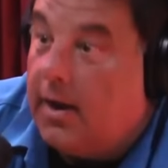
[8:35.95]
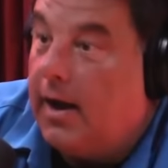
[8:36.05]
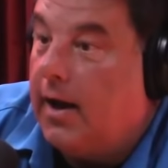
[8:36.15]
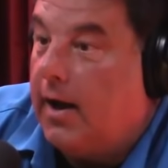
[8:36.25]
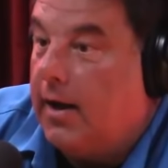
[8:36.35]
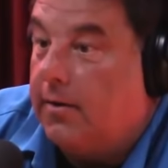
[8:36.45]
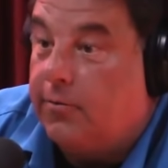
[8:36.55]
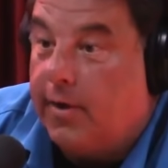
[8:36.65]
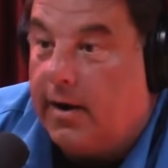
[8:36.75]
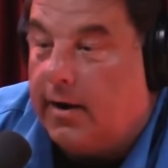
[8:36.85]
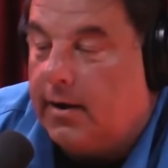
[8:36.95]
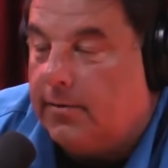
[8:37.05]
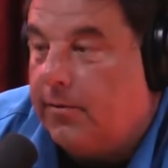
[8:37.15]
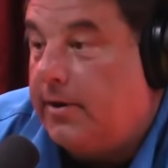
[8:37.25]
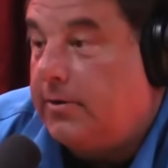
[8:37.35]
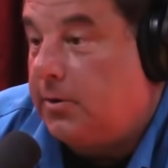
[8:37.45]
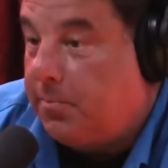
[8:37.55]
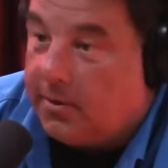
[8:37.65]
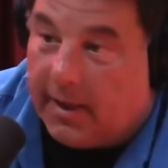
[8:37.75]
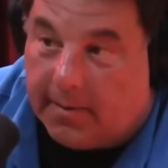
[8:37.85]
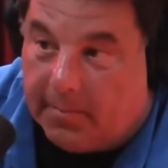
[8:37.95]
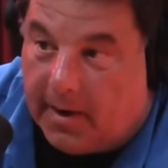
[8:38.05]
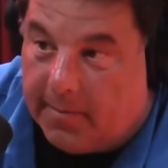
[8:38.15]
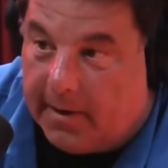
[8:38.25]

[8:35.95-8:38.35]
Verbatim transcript: Uh, Ra uh, Raging Bull had mob sure.